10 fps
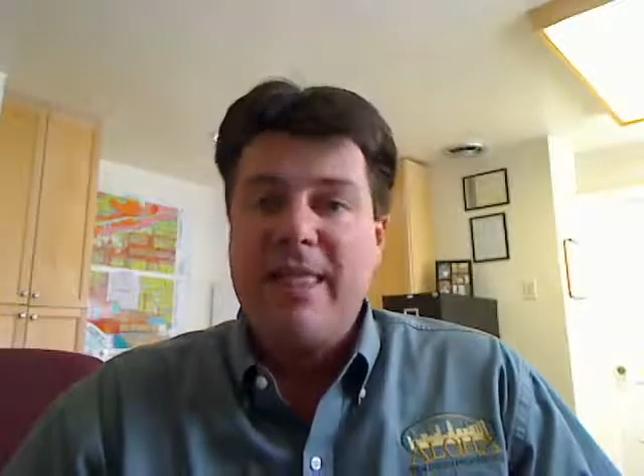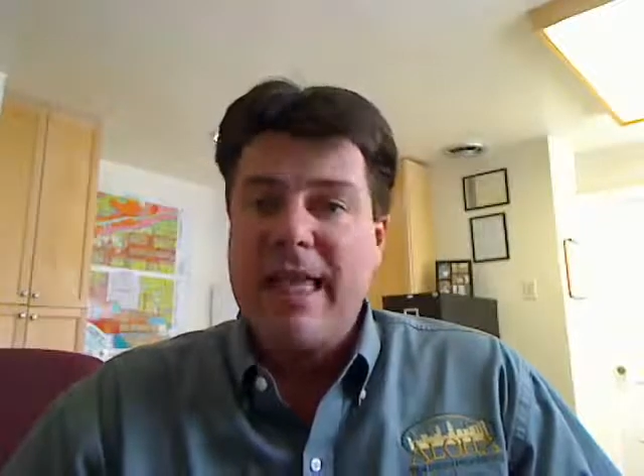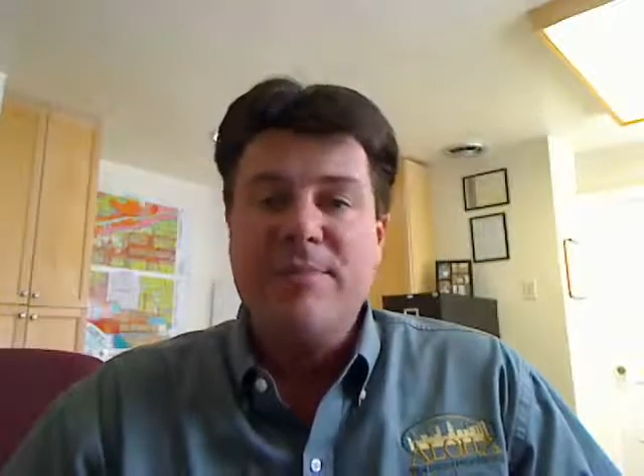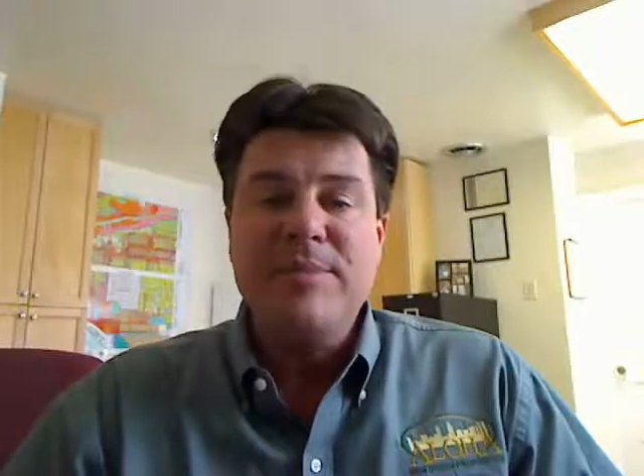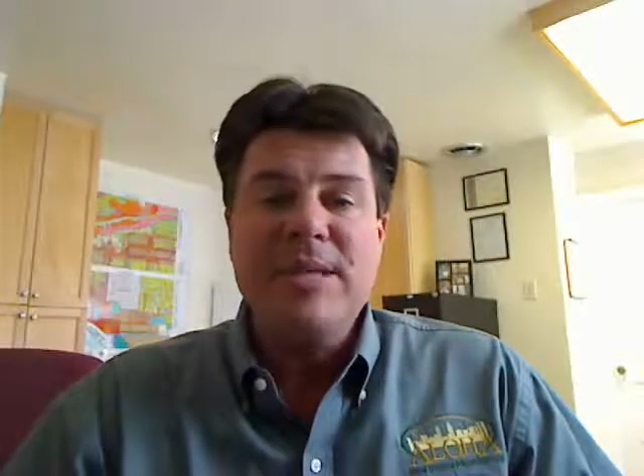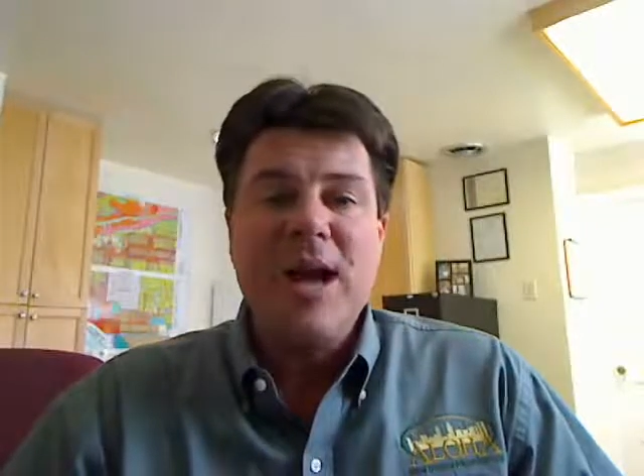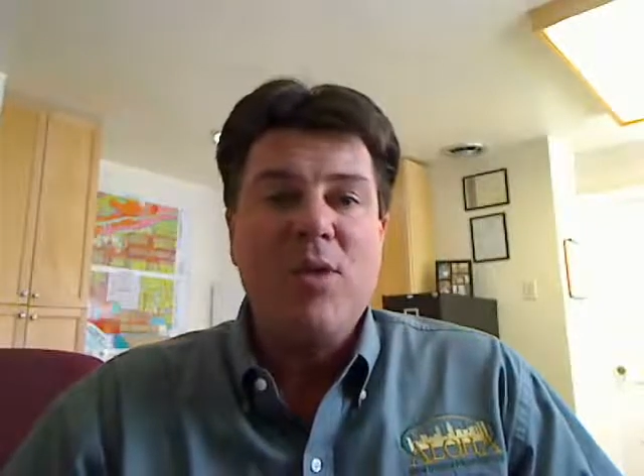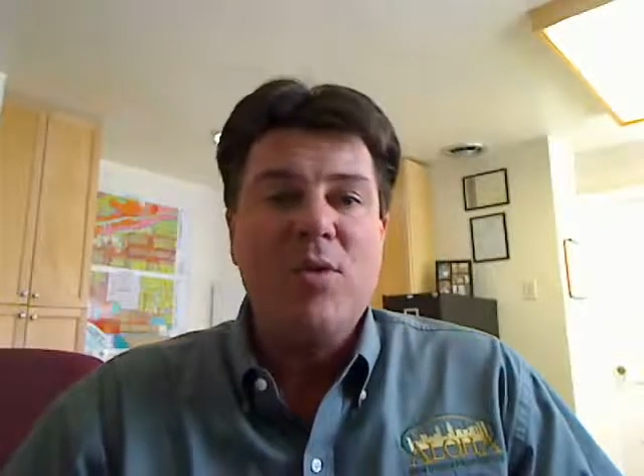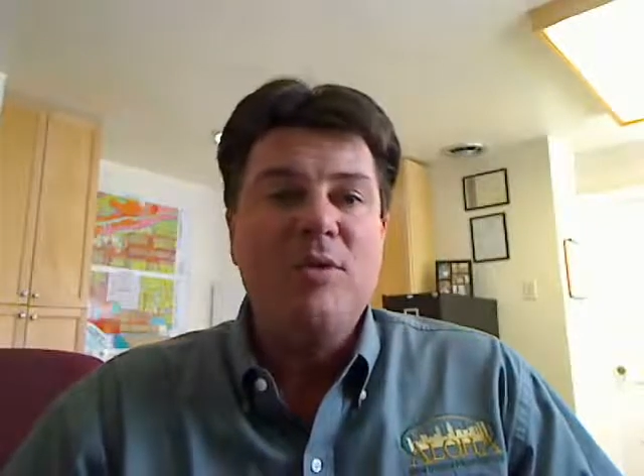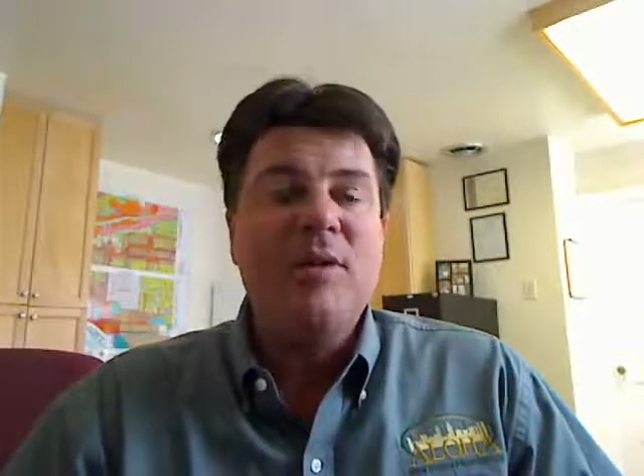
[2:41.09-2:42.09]
I'm Scott
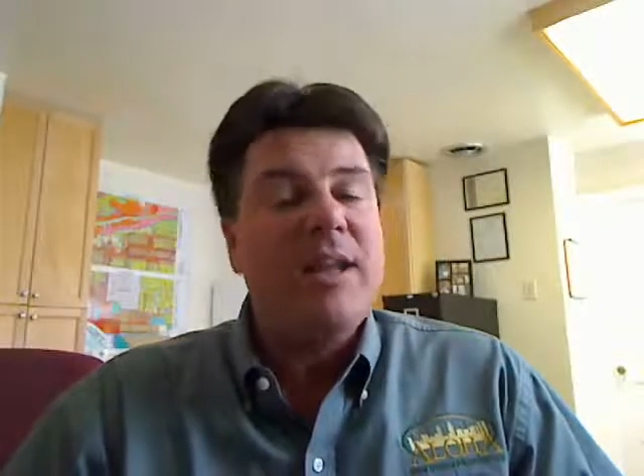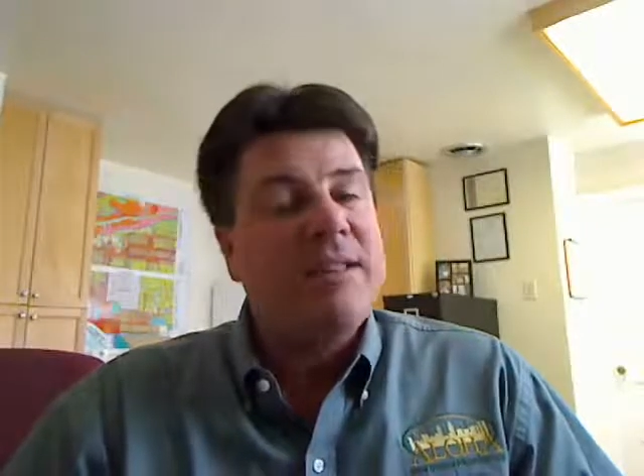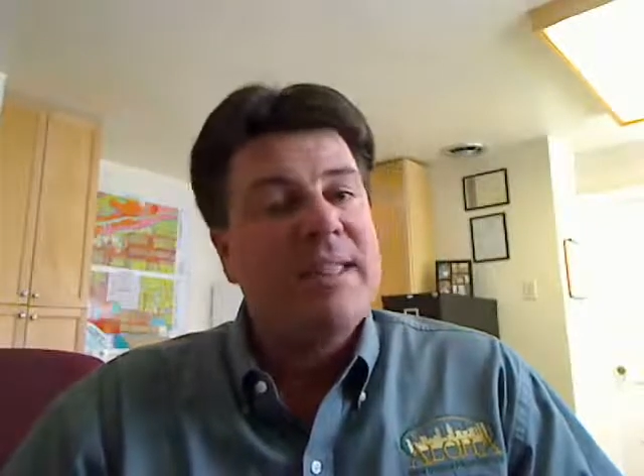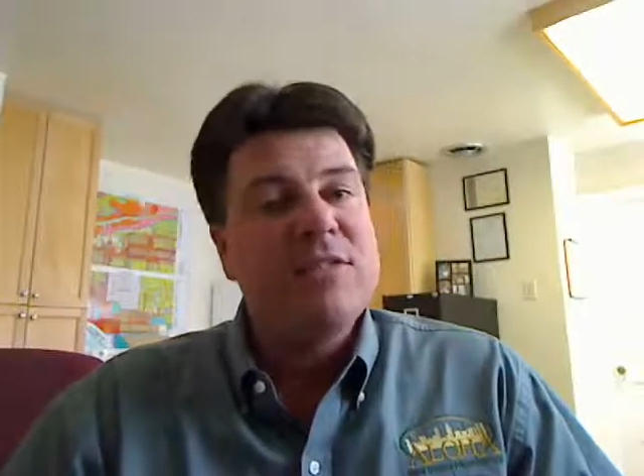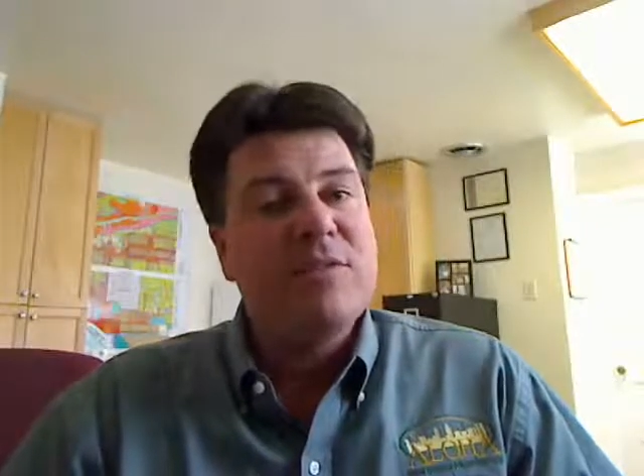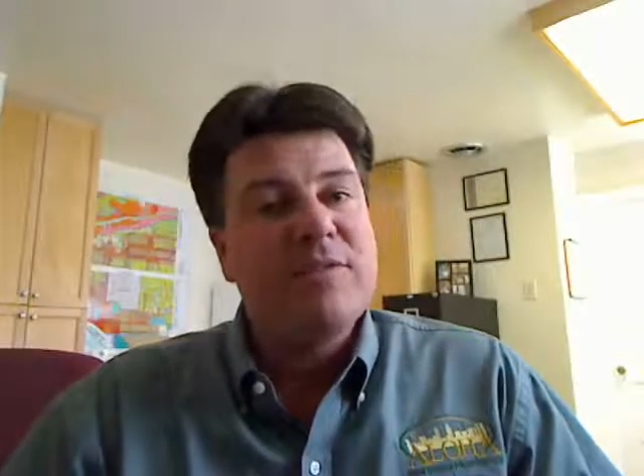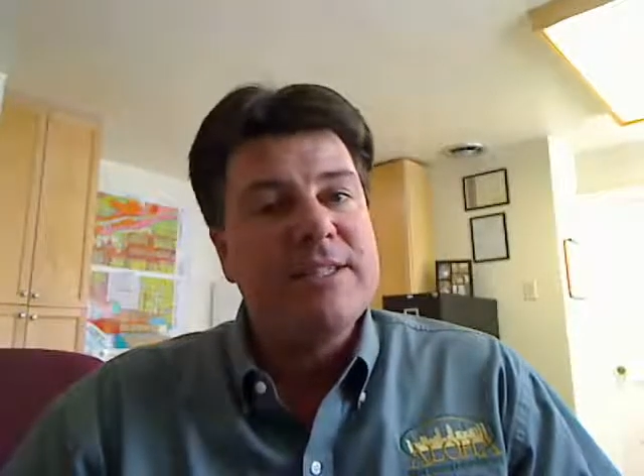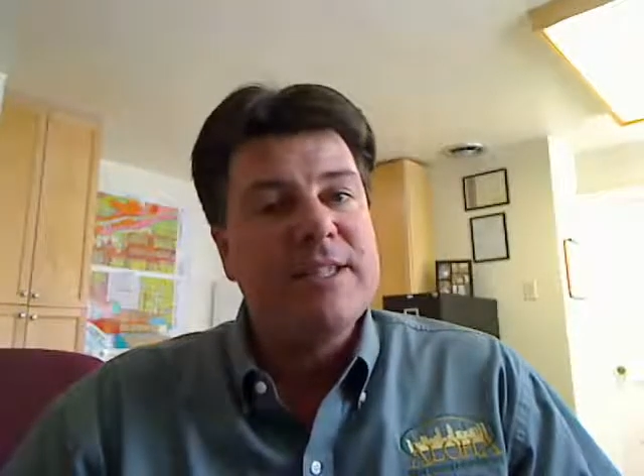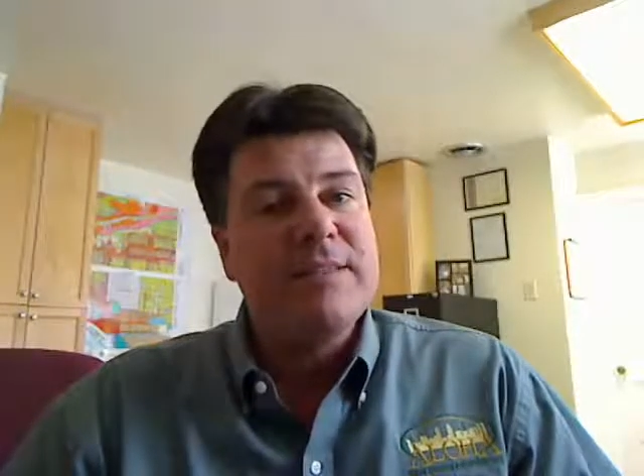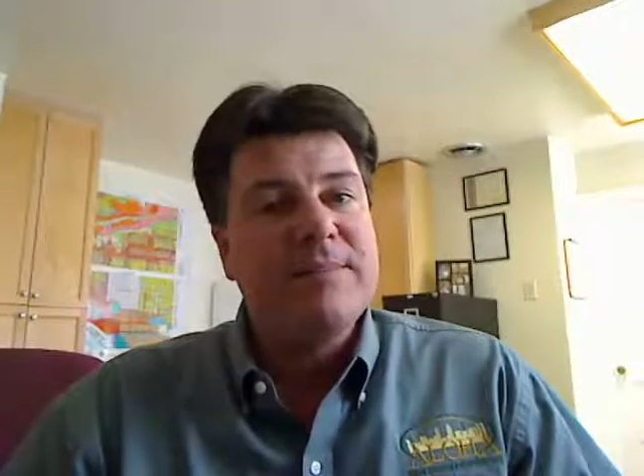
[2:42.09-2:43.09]
Holder, and thanks for
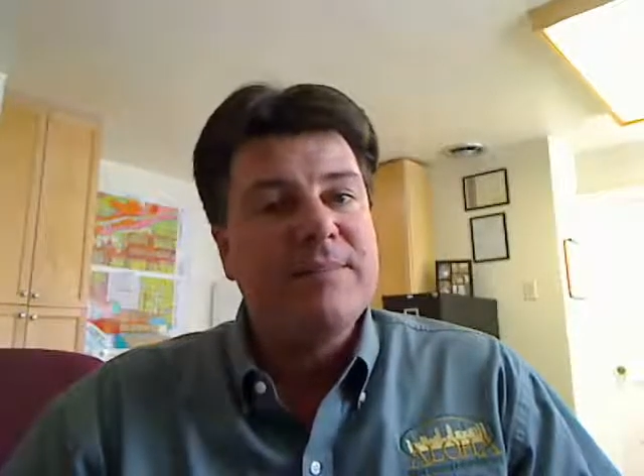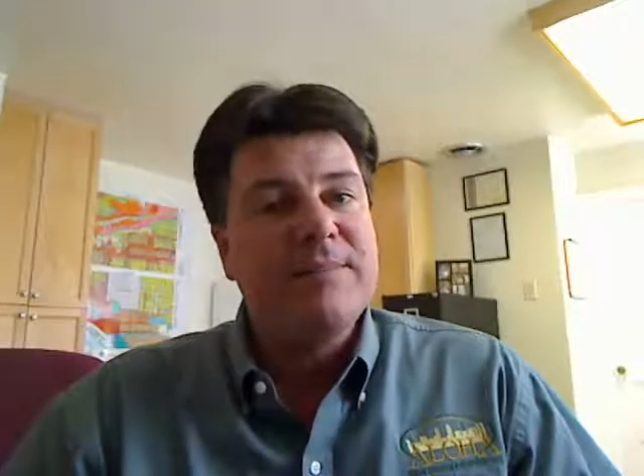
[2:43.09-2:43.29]
visiting.